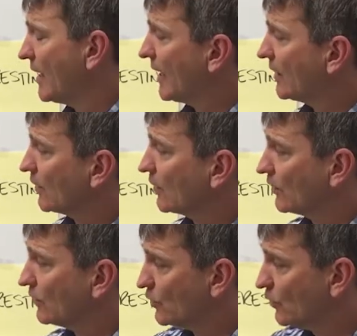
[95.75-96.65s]
And the
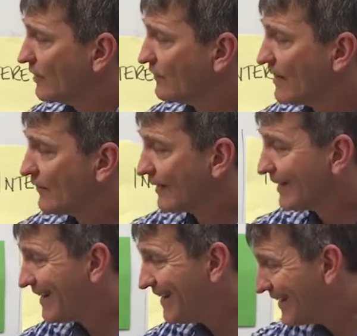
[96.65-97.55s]
joy of having
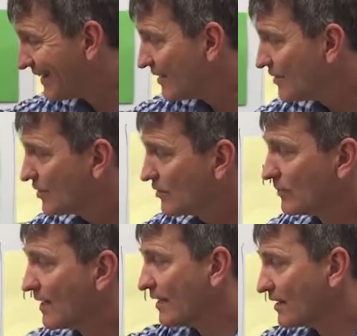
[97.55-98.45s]
cards
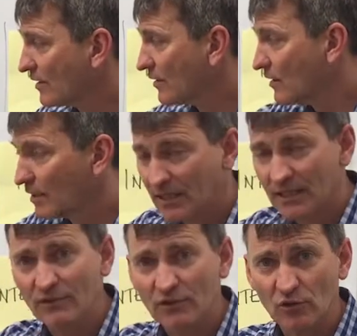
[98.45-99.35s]
rather than
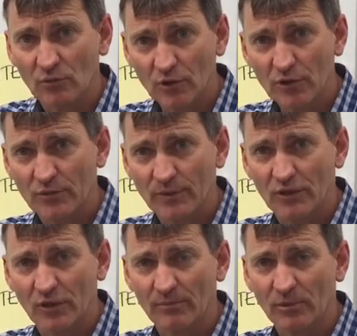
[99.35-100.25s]
individual words
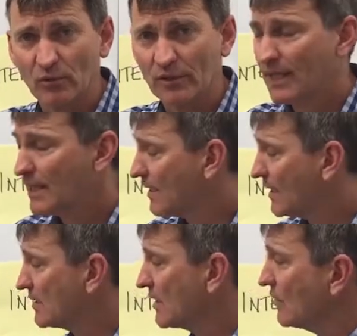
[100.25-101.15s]
written on a board
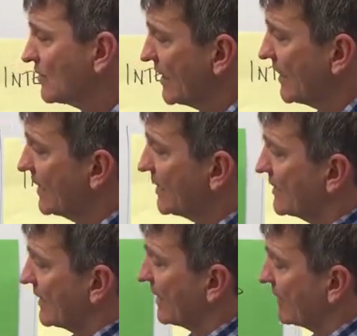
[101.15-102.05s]
is those
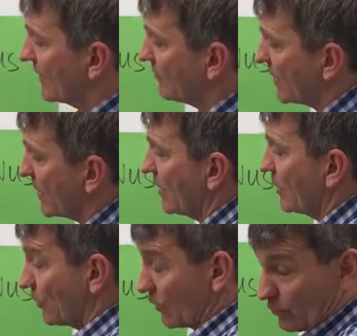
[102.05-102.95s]
cards can then be
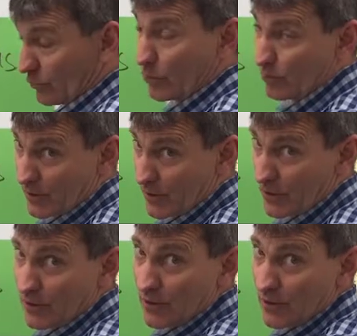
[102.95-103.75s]
grouped